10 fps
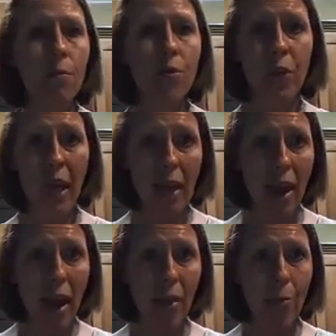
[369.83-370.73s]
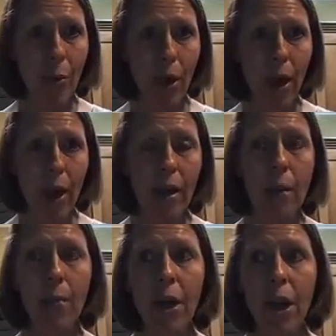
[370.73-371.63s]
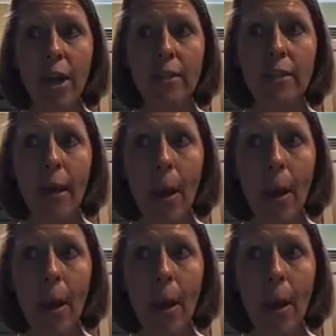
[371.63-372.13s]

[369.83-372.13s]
You can have bread, but